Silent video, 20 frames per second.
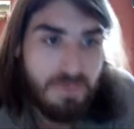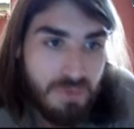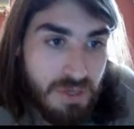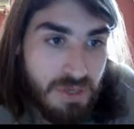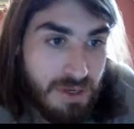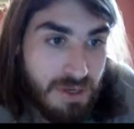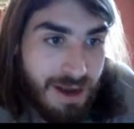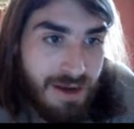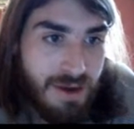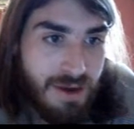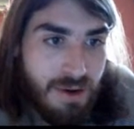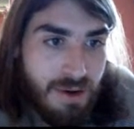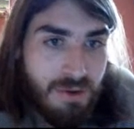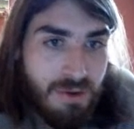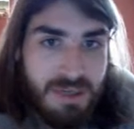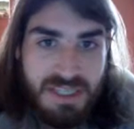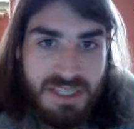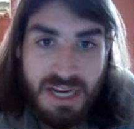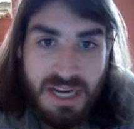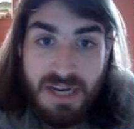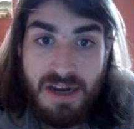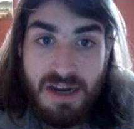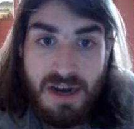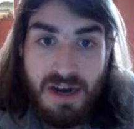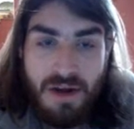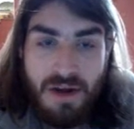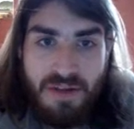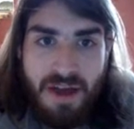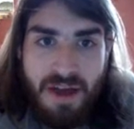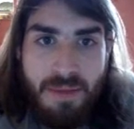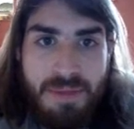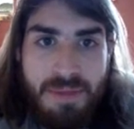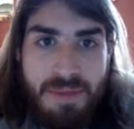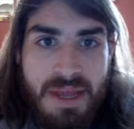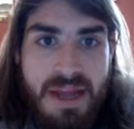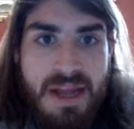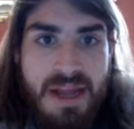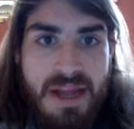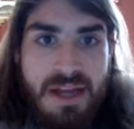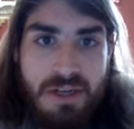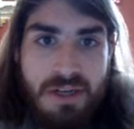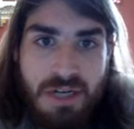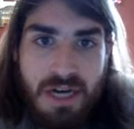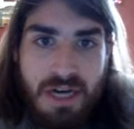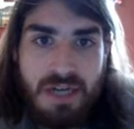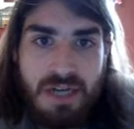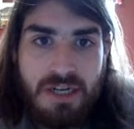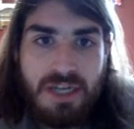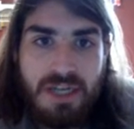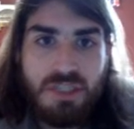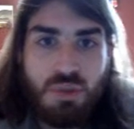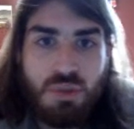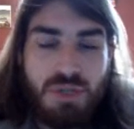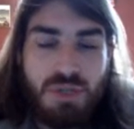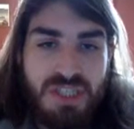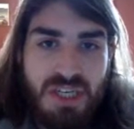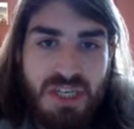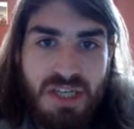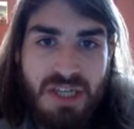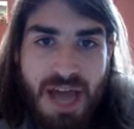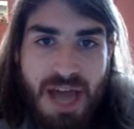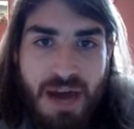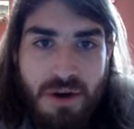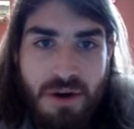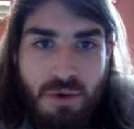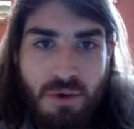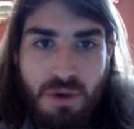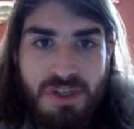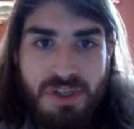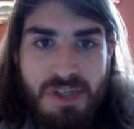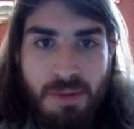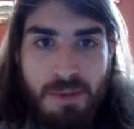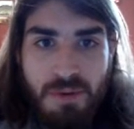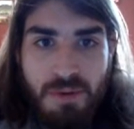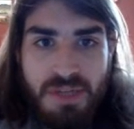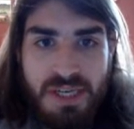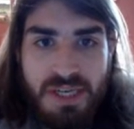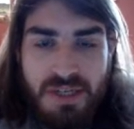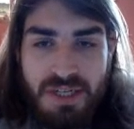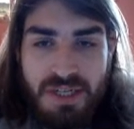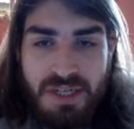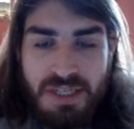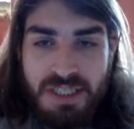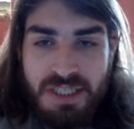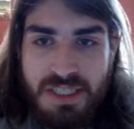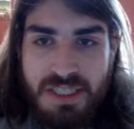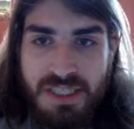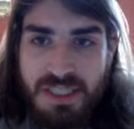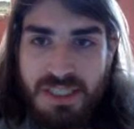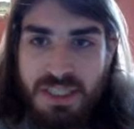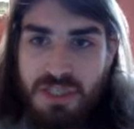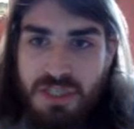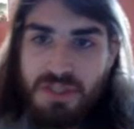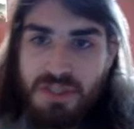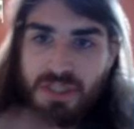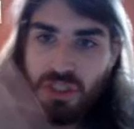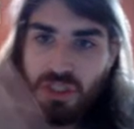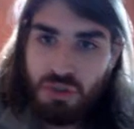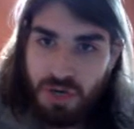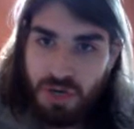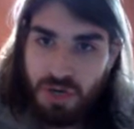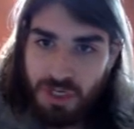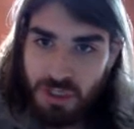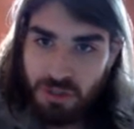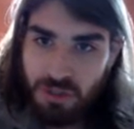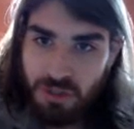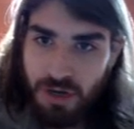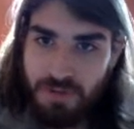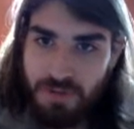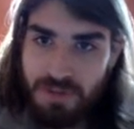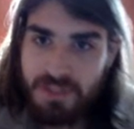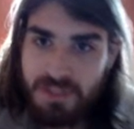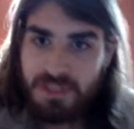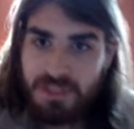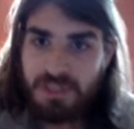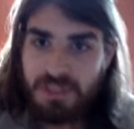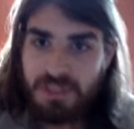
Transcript: you did not know, because I did not know that. A twisted ladder or a double helix is the structure of it,